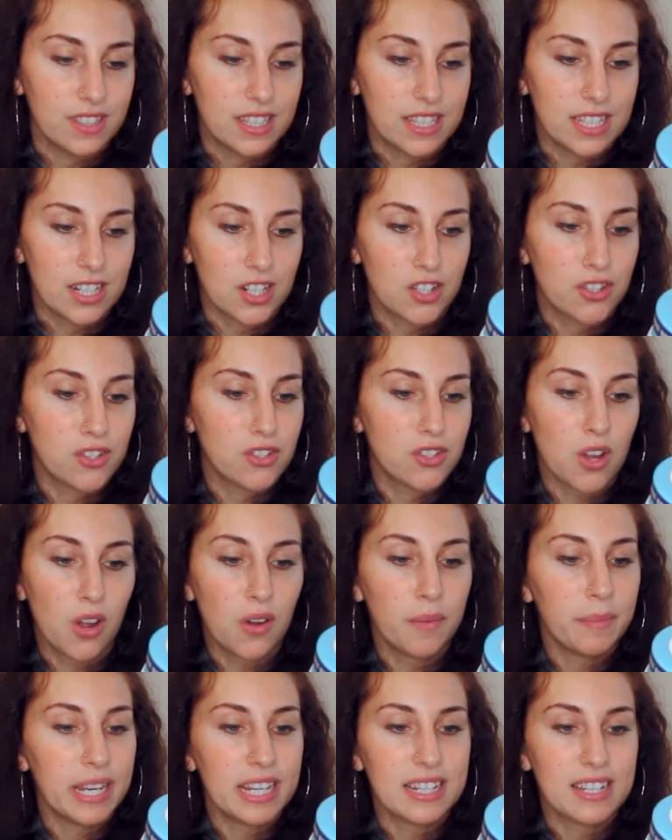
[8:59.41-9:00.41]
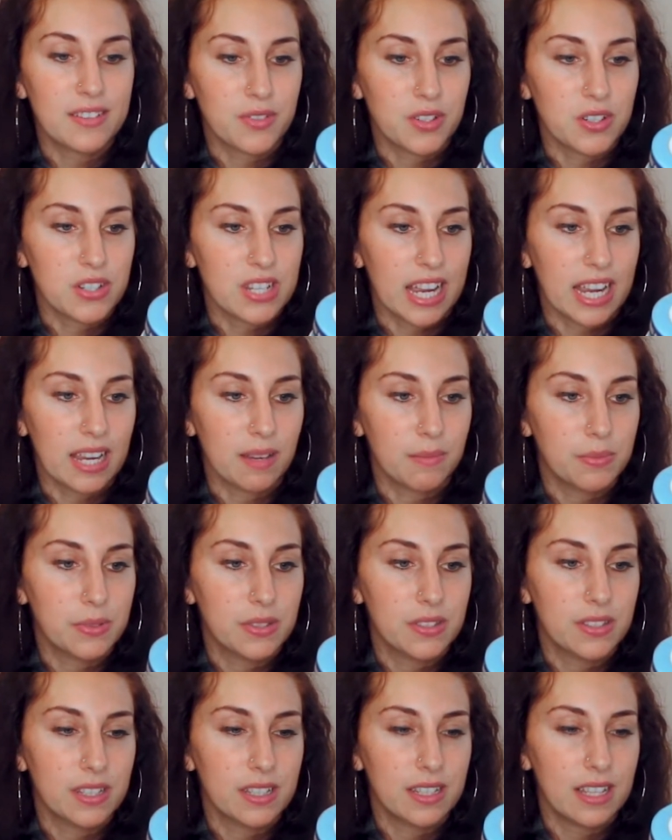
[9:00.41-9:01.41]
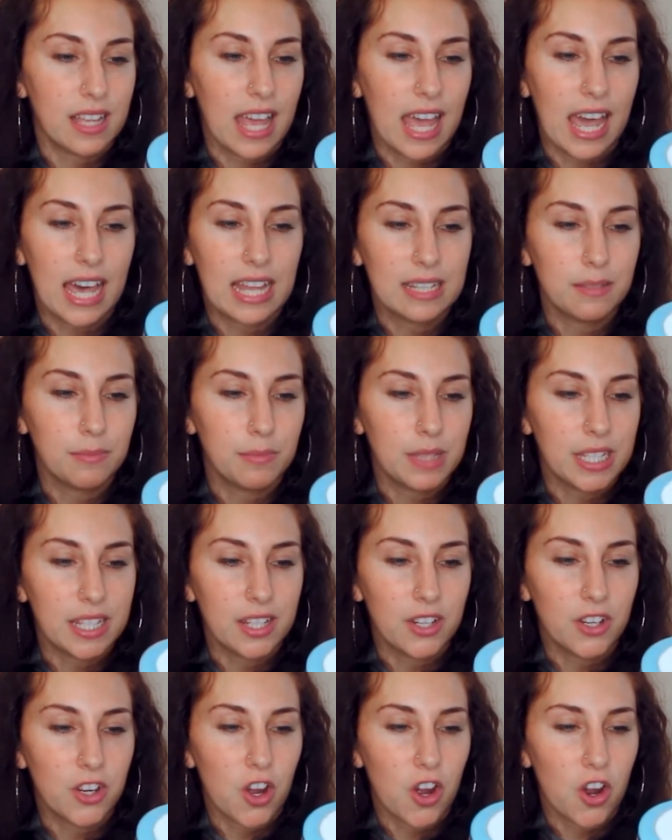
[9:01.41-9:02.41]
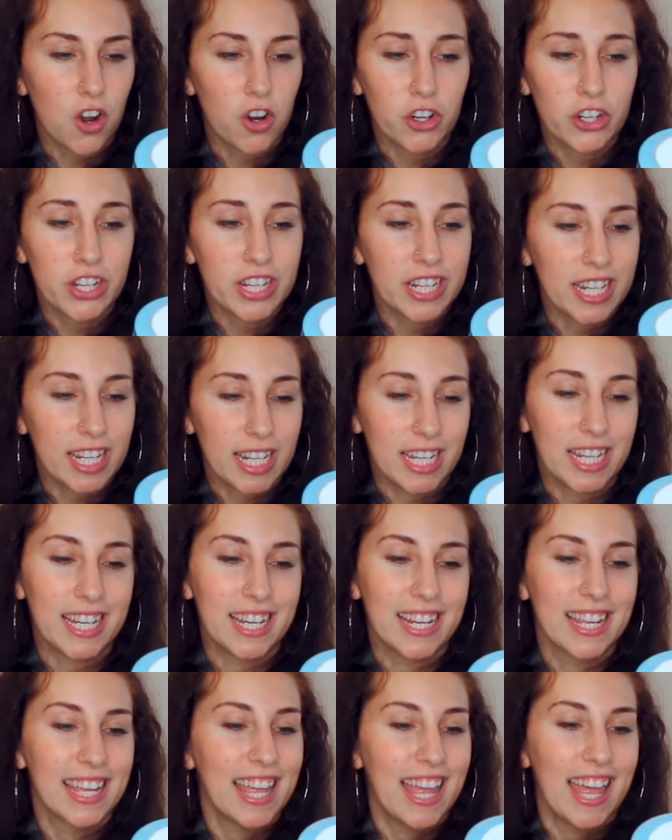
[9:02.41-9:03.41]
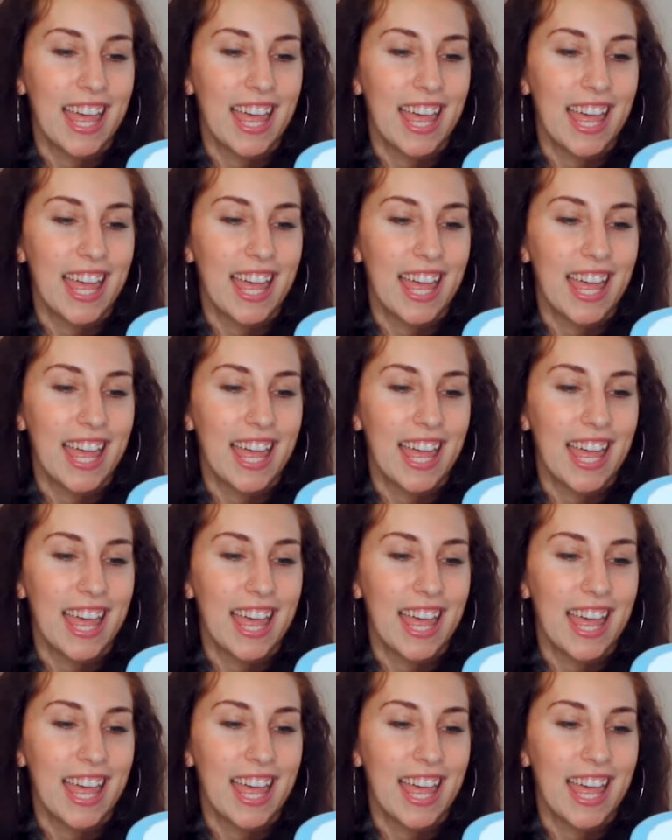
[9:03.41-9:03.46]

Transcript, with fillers: there's so many different types, alanine, arginine,